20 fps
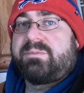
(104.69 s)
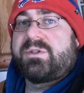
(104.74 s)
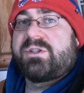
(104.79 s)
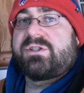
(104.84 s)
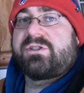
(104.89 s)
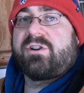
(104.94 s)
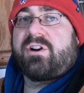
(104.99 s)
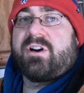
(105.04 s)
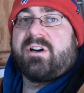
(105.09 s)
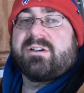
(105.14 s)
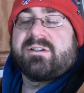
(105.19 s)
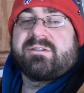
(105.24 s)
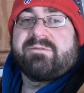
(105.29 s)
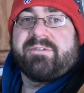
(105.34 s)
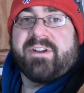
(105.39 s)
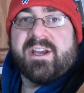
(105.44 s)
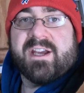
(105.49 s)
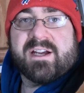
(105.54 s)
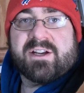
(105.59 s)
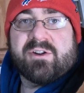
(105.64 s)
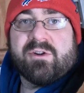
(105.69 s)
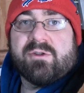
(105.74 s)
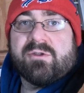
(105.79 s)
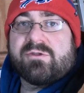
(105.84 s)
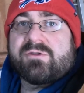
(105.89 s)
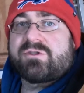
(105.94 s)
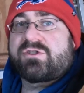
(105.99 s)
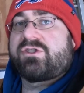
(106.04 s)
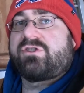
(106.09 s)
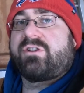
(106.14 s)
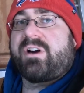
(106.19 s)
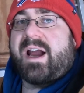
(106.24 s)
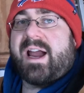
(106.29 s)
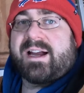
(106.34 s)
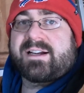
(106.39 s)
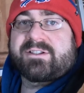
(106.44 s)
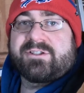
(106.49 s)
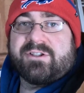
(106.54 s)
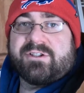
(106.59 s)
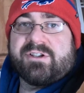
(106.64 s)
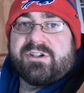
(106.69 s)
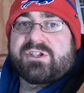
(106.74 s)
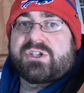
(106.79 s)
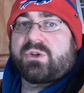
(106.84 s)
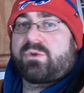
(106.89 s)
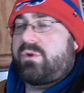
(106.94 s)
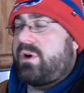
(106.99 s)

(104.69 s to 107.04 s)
start vehicles, tractors,